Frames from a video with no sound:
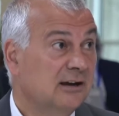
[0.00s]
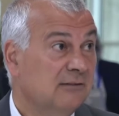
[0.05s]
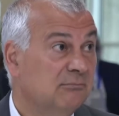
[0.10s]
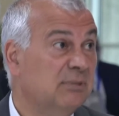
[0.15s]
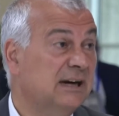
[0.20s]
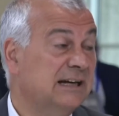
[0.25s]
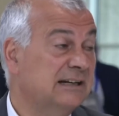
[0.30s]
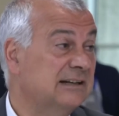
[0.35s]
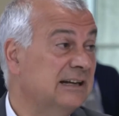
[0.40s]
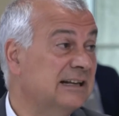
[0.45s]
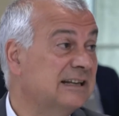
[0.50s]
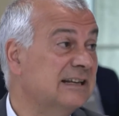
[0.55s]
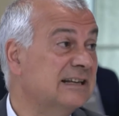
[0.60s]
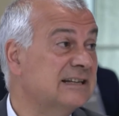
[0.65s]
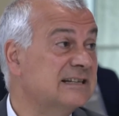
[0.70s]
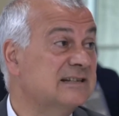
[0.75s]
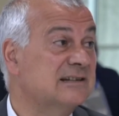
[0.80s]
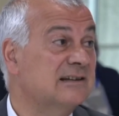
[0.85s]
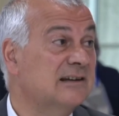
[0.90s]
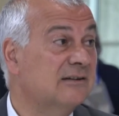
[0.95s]
but it
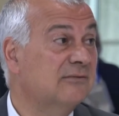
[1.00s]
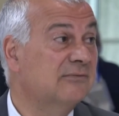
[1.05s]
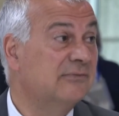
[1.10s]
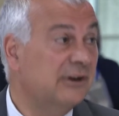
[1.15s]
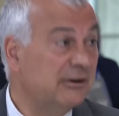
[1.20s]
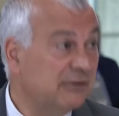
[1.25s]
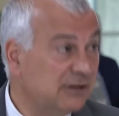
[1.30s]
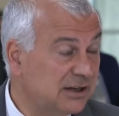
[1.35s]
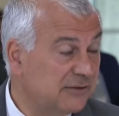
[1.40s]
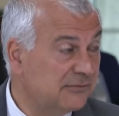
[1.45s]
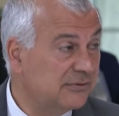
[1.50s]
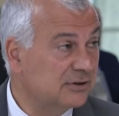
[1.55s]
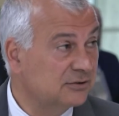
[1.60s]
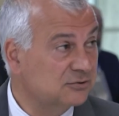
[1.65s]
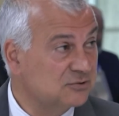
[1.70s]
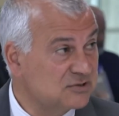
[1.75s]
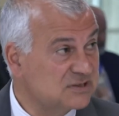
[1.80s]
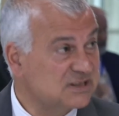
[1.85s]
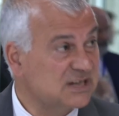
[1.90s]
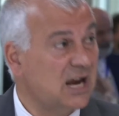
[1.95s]
is very difficult
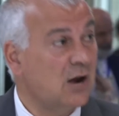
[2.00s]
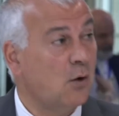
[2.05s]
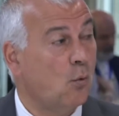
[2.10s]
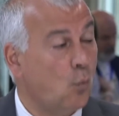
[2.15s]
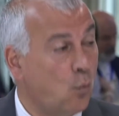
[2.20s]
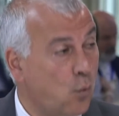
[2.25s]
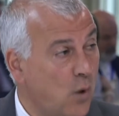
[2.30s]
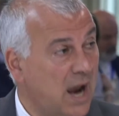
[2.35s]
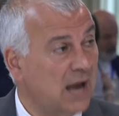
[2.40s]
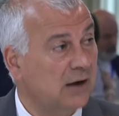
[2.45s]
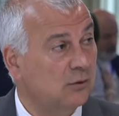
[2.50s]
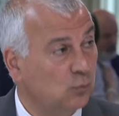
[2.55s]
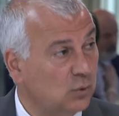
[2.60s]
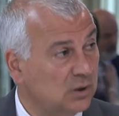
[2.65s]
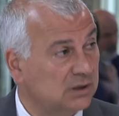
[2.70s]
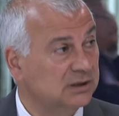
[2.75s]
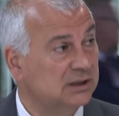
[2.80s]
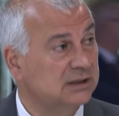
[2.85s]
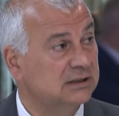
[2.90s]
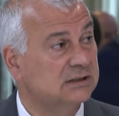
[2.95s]
to say when
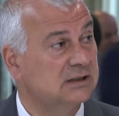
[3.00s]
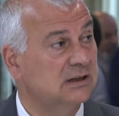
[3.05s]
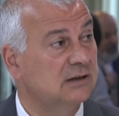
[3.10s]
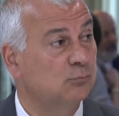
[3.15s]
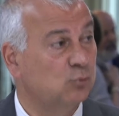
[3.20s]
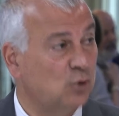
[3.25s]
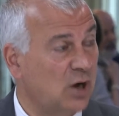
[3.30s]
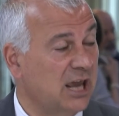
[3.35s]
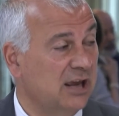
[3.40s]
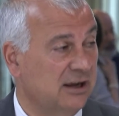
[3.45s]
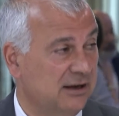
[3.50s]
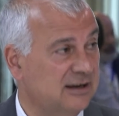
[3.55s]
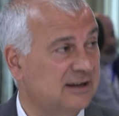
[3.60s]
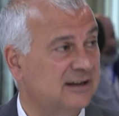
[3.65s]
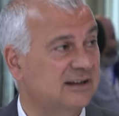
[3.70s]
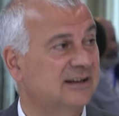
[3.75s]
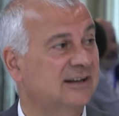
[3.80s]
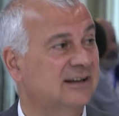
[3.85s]
will it break.